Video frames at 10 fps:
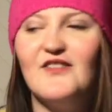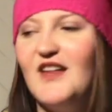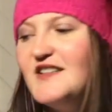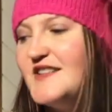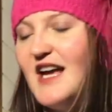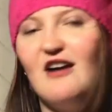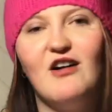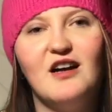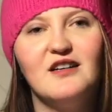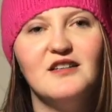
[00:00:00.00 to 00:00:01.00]
that's how
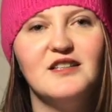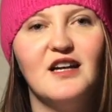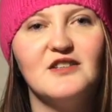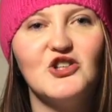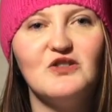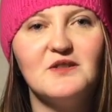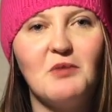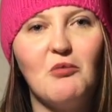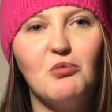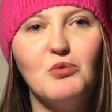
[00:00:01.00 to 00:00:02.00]
I, choose
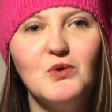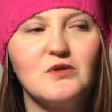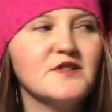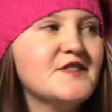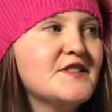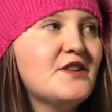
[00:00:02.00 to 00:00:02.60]
my books.